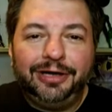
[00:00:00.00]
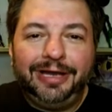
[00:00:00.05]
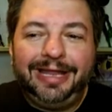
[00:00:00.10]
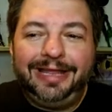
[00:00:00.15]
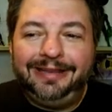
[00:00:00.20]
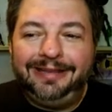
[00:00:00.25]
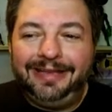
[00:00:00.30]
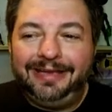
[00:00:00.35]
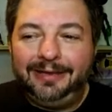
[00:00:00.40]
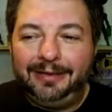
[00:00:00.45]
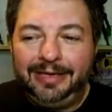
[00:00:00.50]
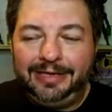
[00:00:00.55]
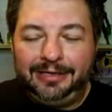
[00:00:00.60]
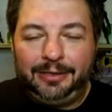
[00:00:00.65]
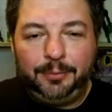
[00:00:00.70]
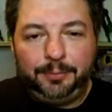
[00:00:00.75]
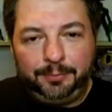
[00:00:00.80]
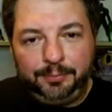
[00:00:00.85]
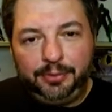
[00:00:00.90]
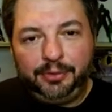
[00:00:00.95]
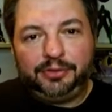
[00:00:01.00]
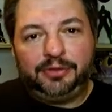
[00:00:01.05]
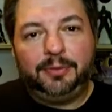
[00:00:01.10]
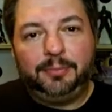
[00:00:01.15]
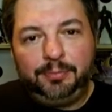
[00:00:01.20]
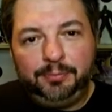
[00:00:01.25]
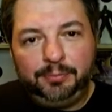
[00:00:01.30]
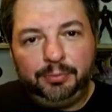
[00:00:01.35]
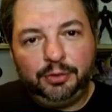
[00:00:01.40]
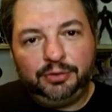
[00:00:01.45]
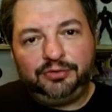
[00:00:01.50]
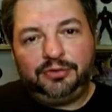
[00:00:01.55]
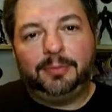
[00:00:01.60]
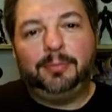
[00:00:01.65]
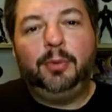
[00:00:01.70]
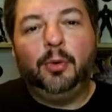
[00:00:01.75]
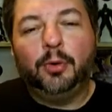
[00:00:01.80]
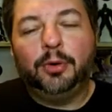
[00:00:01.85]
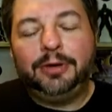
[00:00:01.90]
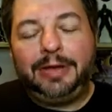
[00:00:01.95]
and then and, know put the push the
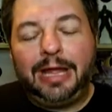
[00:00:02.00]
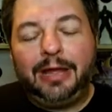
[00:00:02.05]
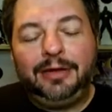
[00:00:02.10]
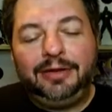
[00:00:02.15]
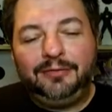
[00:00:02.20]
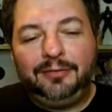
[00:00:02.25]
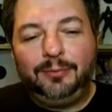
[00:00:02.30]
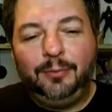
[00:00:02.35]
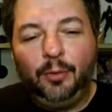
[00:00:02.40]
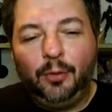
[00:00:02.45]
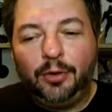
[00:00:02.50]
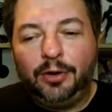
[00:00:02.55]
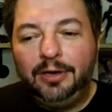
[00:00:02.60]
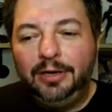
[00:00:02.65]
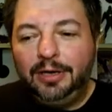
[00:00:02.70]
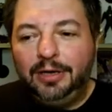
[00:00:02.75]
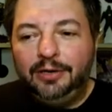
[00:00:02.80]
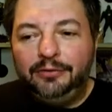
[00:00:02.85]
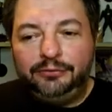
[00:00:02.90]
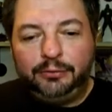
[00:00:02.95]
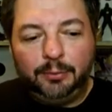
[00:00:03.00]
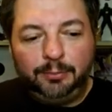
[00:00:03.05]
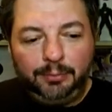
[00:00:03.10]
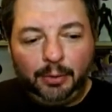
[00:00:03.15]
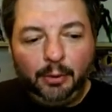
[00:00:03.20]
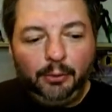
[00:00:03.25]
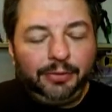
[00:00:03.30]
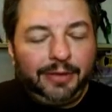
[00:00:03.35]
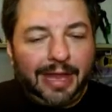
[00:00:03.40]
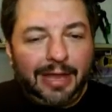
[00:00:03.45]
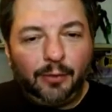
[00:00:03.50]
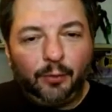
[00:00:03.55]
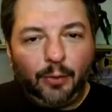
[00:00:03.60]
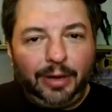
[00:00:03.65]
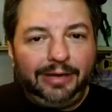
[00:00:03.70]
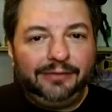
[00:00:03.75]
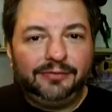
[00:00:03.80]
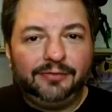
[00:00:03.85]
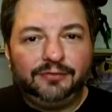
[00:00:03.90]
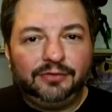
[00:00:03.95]
poor down even more. So both had
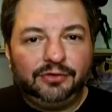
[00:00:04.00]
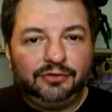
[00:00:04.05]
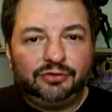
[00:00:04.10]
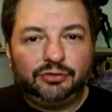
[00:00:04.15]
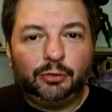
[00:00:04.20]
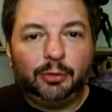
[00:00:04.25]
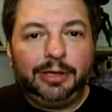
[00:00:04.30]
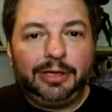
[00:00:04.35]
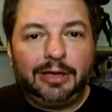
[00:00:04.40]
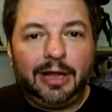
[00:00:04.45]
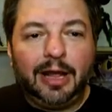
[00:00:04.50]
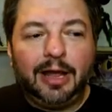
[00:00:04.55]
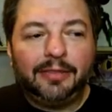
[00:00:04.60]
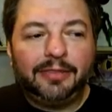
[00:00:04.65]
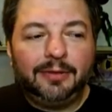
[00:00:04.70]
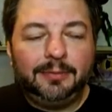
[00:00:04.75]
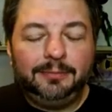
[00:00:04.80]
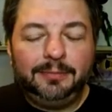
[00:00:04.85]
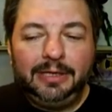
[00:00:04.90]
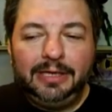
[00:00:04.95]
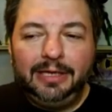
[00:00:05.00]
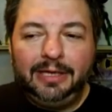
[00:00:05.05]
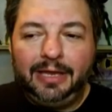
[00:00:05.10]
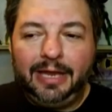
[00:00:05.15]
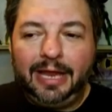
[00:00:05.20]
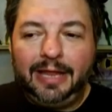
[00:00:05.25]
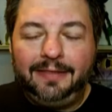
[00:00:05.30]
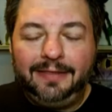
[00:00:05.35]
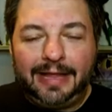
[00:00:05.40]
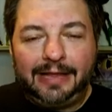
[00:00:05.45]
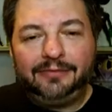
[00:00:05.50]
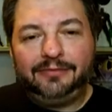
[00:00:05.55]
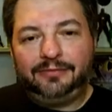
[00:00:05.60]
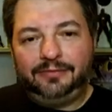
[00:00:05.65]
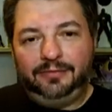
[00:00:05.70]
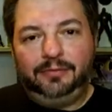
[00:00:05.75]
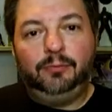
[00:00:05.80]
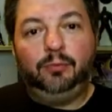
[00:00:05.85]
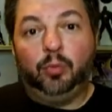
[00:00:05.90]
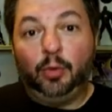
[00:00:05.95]
ways of destroying Gotham, and that's
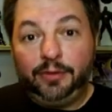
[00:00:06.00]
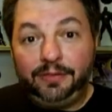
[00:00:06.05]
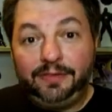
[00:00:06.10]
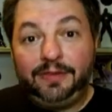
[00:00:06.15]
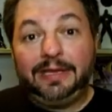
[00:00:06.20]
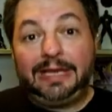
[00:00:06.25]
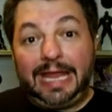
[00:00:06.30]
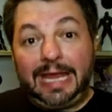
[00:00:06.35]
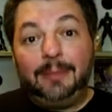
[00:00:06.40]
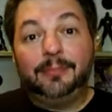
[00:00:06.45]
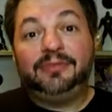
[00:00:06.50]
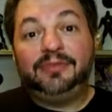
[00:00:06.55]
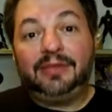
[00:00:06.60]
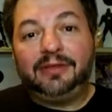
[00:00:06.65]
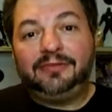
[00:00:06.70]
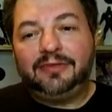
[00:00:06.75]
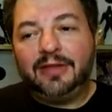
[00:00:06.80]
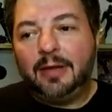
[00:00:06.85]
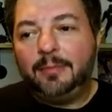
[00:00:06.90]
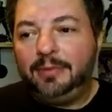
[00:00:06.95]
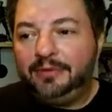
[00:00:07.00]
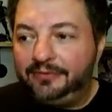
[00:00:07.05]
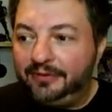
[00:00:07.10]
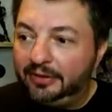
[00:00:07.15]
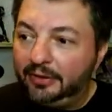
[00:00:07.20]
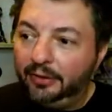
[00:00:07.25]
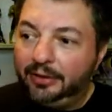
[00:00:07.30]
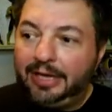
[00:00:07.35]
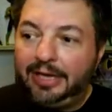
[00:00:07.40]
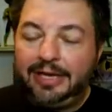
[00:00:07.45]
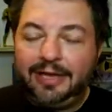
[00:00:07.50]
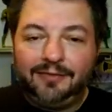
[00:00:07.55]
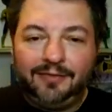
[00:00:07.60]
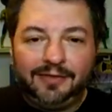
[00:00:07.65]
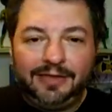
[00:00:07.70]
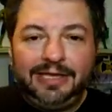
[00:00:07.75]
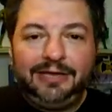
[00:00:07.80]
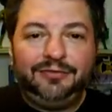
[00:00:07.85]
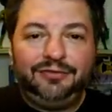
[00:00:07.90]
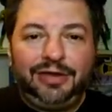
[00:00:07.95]
what the game sets up. It's like okay, you have the
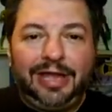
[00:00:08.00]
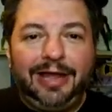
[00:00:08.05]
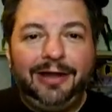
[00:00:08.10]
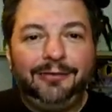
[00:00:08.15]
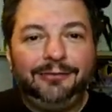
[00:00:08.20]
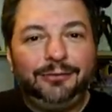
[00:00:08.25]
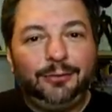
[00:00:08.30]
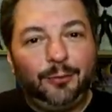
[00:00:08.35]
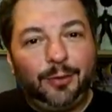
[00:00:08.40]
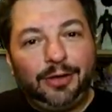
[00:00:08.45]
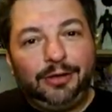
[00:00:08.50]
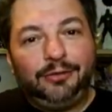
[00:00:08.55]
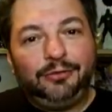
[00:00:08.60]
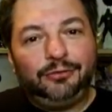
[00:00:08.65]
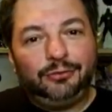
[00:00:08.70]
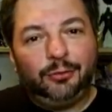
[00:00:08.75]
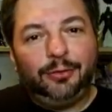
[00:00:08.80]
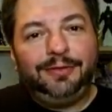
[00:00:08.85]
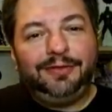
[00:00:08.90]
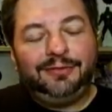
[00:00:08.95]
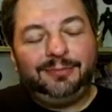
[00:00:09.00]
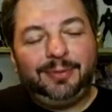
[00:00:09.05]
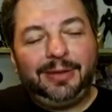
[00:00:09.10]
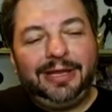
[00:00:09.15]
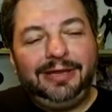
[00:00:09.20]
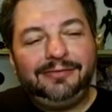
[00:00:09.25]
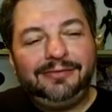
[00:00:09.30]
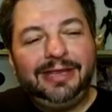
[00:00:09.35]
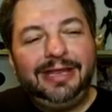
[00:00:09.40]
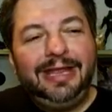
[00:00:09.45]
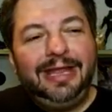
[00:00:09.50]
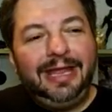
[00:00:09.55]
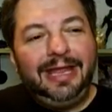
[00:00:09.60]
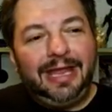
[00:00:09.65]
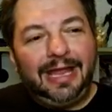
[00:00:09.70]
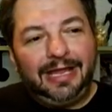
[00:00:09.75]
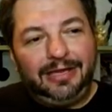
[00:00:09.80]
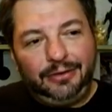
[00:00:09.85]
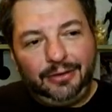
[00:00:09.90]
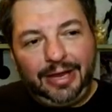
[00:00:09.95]
League of Shadows who want to destroy this place,
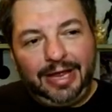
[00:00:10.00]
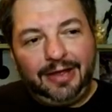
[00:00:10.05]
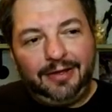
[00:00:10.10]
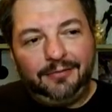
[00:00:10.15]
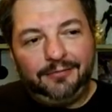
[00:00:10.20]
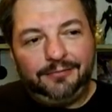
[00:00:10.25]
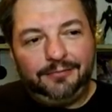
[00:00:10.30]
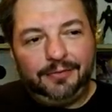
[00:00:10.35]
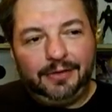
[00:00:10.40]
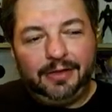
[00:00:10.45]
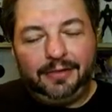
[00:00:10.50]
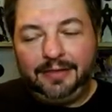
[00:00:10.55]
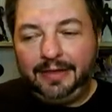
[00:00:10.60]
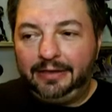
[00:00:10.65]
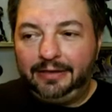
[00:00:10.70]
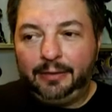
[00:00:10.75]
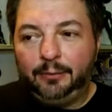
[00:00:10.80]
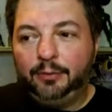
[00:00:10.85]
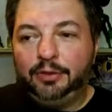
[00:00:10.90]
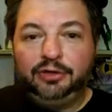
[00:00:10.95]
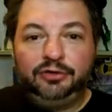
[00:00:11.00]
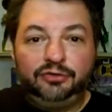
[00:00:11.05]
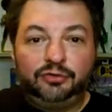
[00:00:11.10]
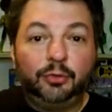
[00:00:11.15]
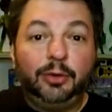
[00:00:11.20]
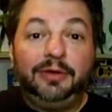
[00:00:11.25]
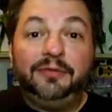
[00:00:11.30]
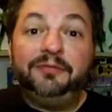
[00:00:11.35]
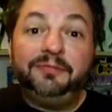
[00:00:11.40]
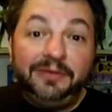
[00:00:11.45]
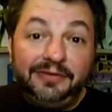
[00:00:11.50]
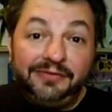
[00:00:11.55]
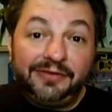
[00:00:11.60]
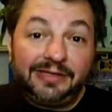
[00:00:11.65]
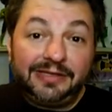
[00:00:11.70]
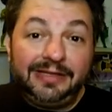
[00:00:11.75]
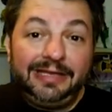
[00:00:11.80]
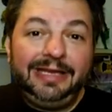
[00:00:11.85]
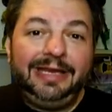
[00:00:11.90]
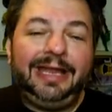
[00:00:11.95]
and you have uh, that, that want to destroy it
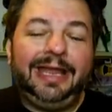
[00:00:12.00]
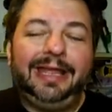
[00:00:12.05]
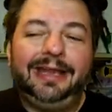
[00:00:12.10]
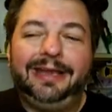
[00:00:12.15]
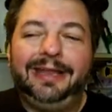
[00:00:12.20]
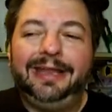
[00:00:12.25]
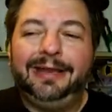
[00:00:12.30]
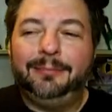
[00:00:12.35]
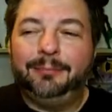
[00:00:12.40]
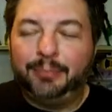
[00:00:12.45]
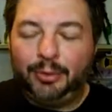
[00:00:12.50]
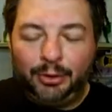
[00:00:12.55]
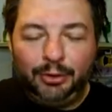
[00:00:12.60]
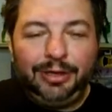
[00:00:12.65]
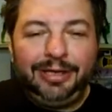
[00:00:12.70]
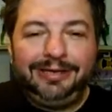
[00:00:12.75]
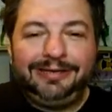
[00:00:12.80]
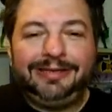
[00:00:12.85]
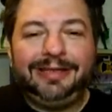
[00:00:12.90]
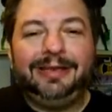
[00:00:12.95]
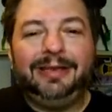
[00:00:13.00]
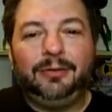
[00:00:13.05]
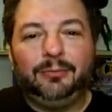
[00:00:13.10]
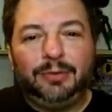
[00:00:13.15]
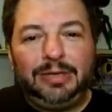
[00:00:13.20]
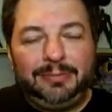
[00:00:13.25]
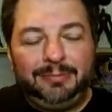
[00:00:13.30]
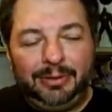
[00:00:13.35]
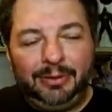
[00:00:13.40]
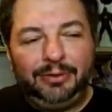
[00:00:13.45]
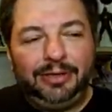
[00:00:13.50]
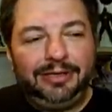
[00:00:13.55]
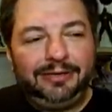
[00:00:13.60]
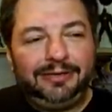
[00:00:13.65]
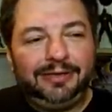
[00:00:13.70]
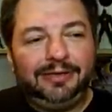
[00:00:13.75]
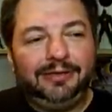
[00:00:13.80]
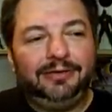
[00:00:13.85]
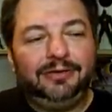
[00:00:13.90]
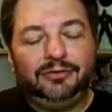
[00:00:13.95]
physically and and burn it and then rebuild it
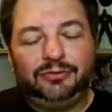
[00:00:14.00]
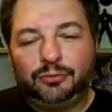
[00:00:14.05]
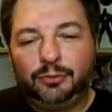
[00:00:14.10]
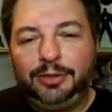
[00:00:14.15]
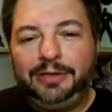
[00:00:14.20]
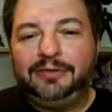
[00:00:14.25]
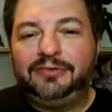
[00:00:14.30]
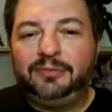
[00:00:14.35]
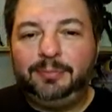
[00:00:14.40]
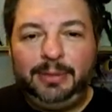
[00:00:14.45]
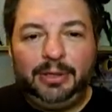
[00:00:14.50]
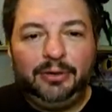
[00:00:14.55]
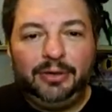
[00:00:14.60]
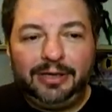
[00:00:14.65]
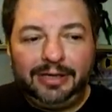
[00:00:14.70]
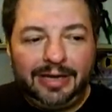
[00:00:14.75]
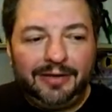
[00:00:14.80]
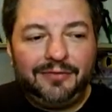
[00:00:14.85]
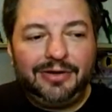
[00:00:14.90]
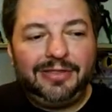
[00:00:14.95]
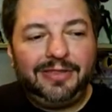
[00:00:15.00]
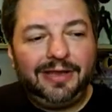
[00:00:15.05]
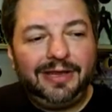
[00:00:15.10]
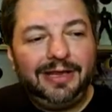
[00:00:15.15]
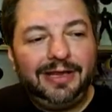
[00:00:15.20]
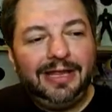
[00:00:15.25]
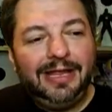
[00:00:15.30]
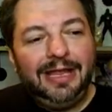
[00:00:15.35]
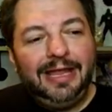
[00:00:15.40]
and destroy its spirit and everything,